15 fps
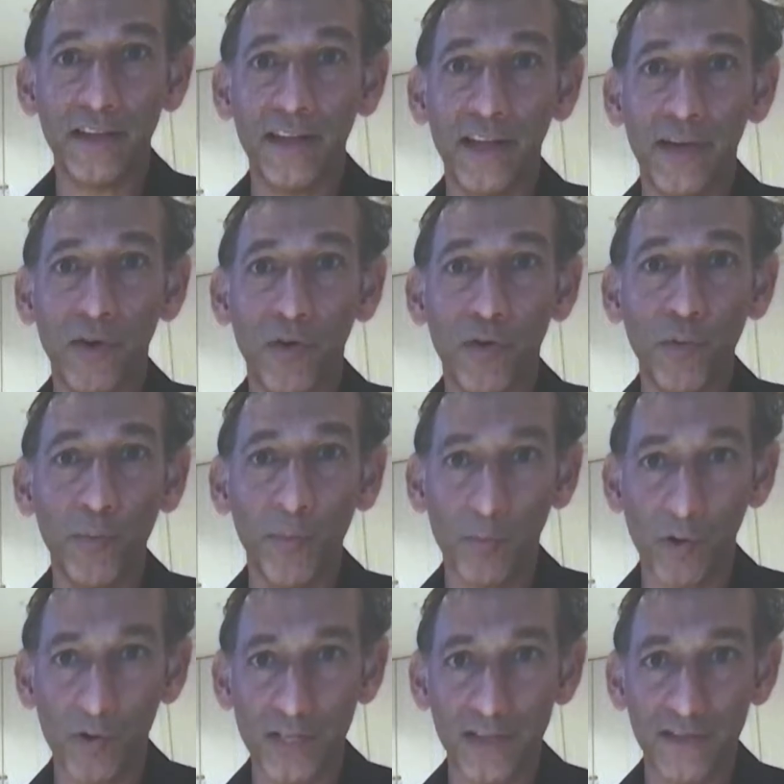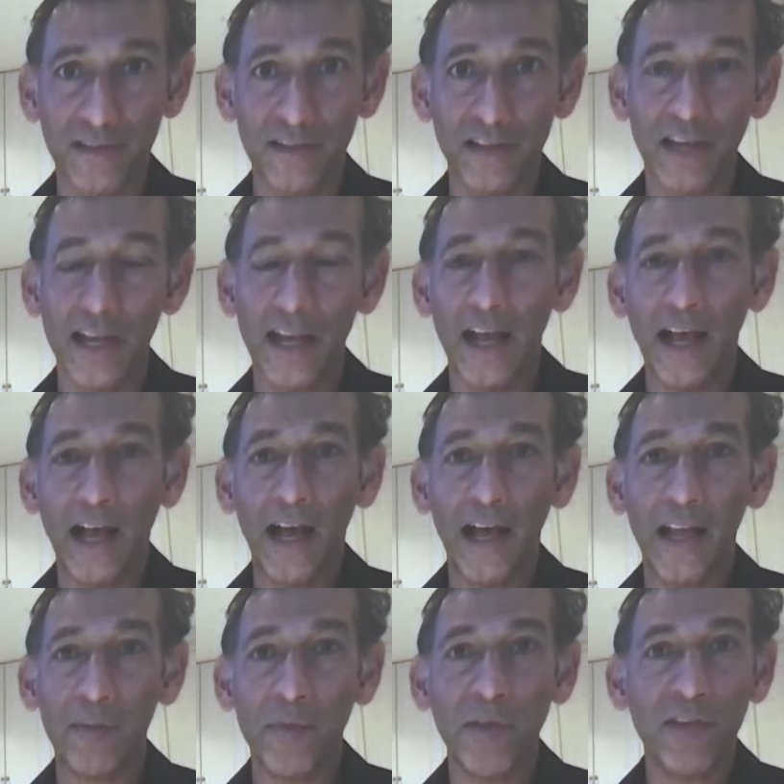recruitment processes.
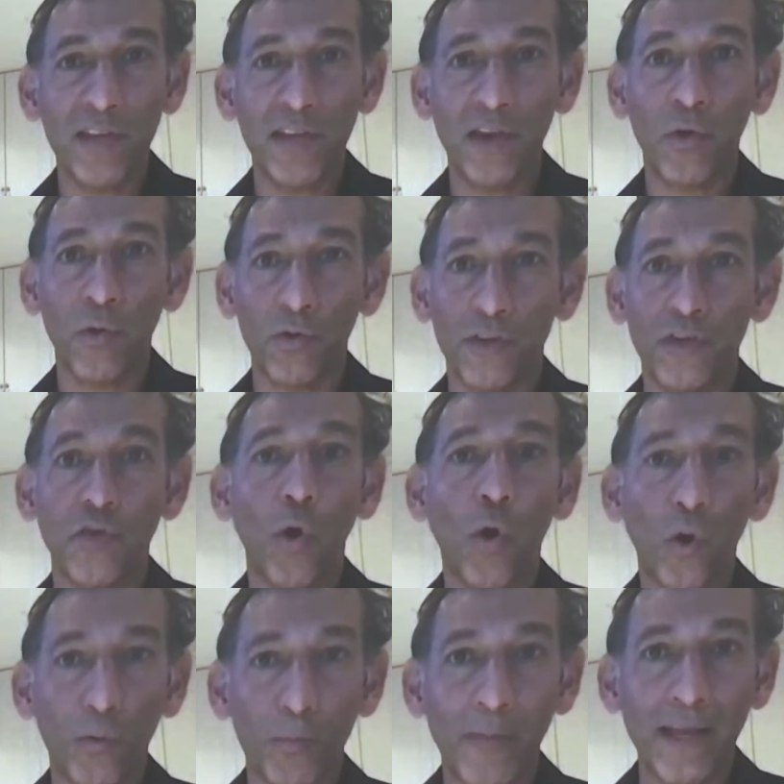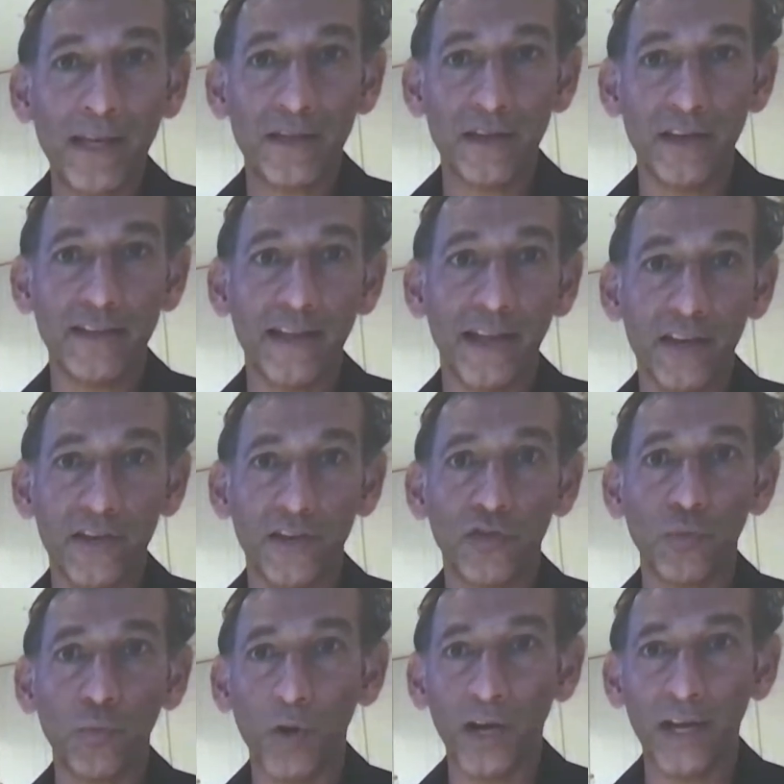And MeVite calls this augmented intelligence,
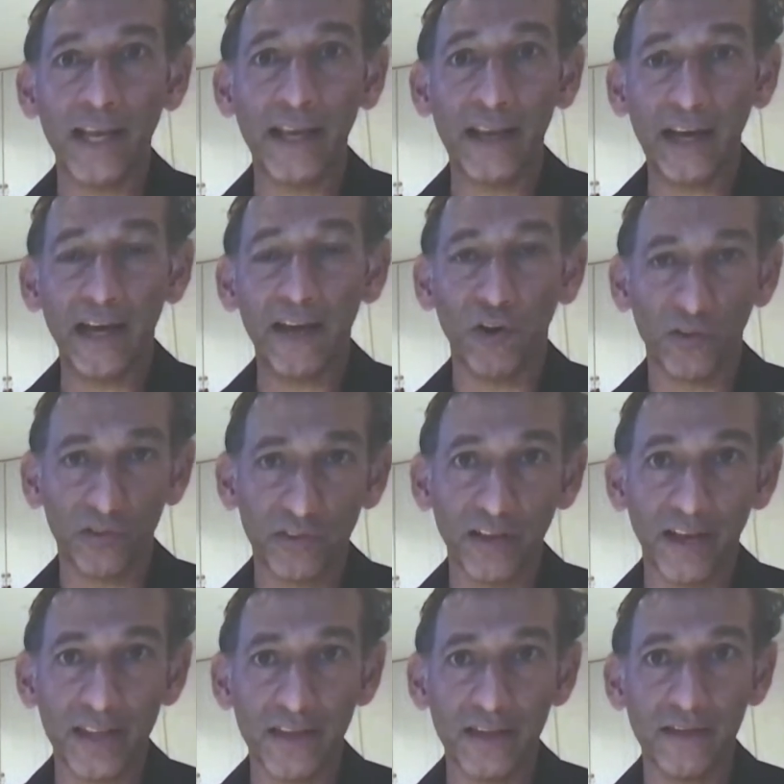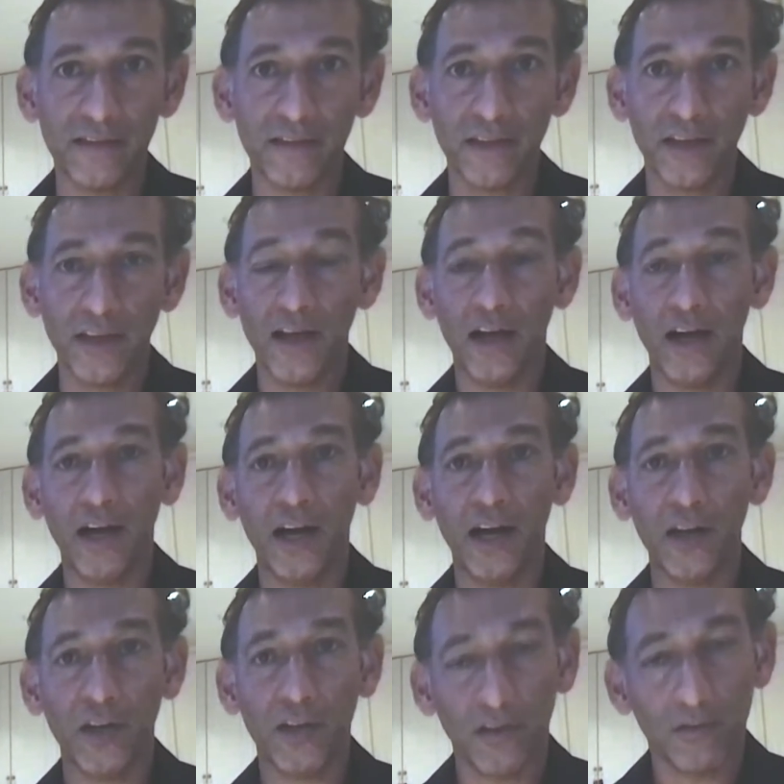working alongside these
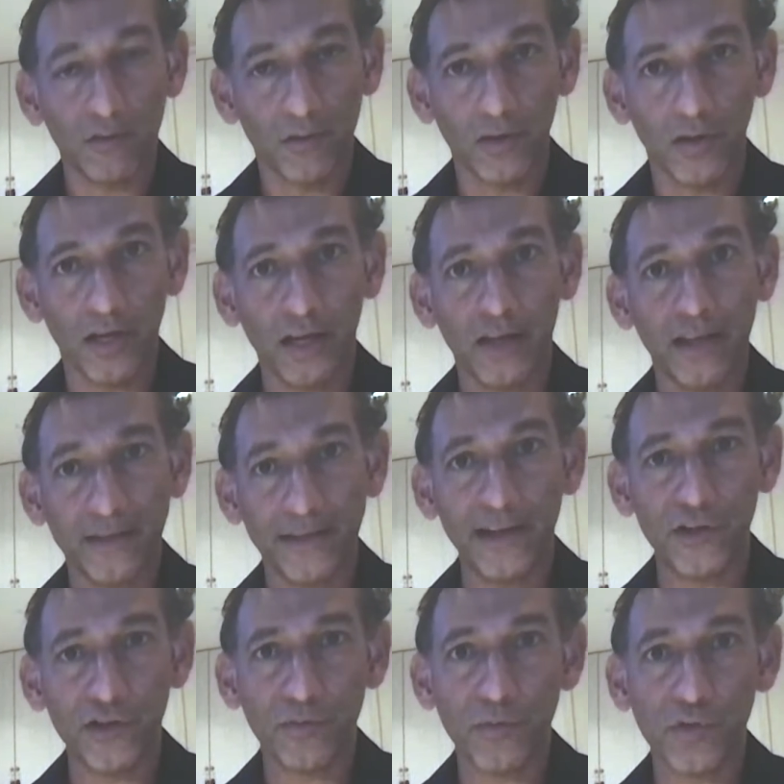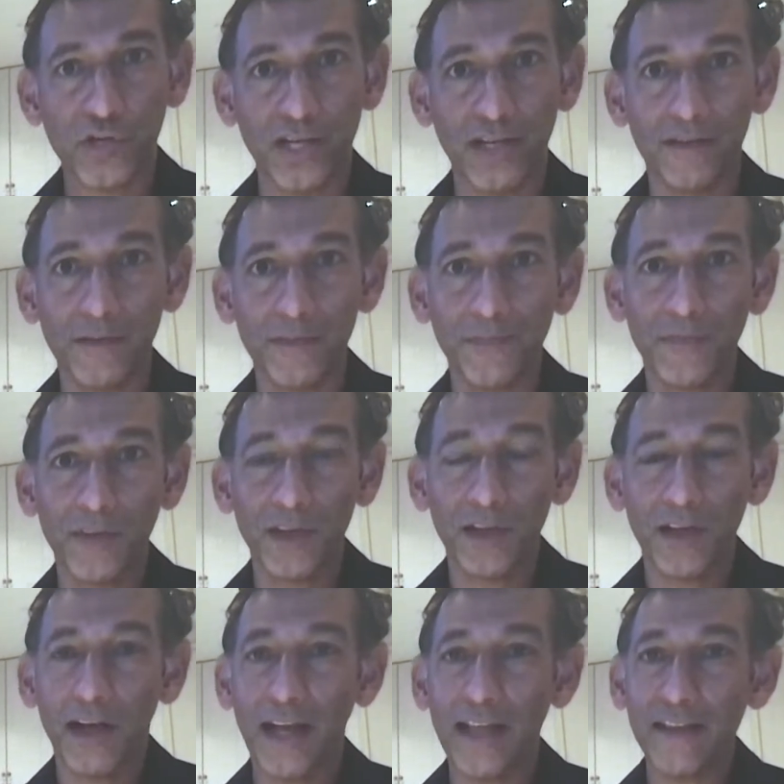intelligent machines.
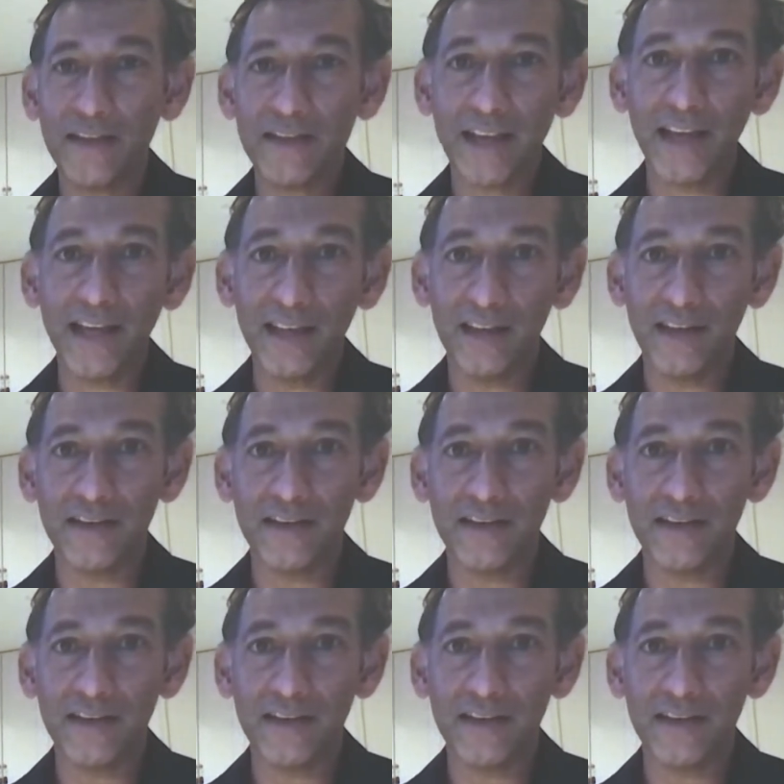I think the second is